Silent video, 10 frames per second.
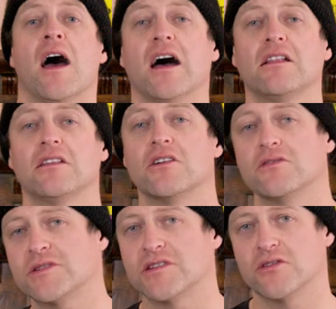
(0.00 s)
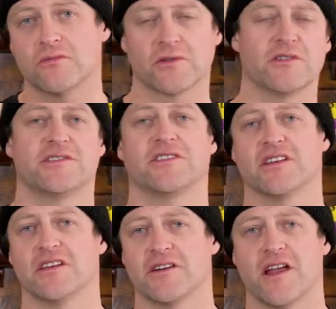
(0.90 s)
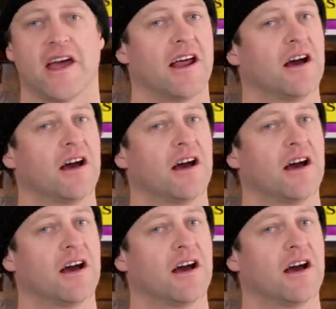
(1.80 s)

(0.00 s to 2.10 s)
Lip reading: Hello, snowboarders of the internet.